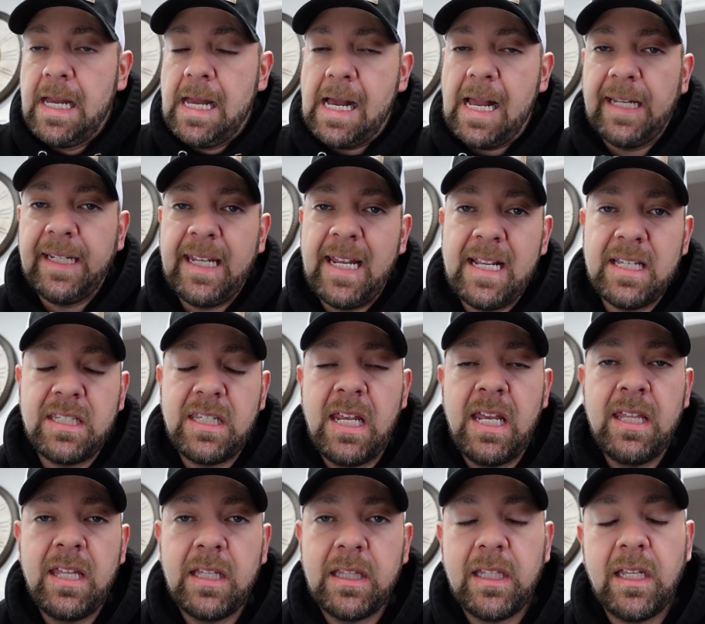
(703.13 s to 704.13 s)
I can't
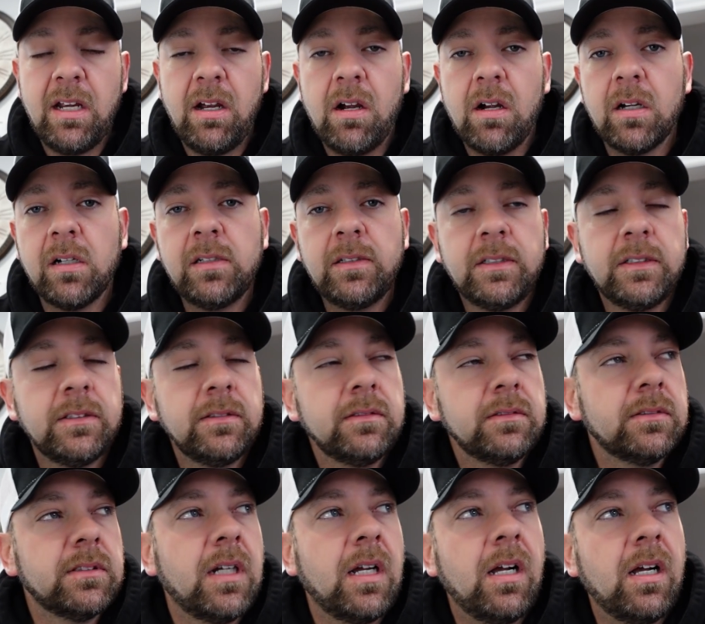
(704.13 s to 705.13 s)
say that they are,
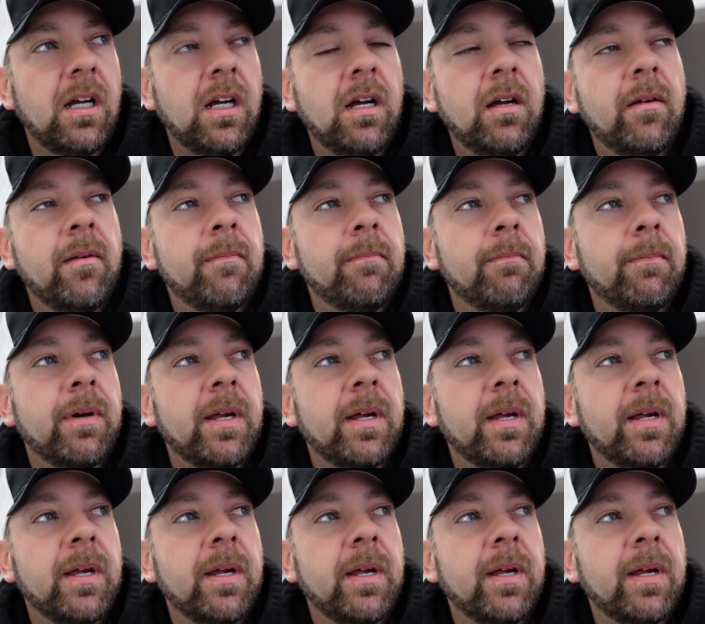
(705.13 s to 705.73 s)
um,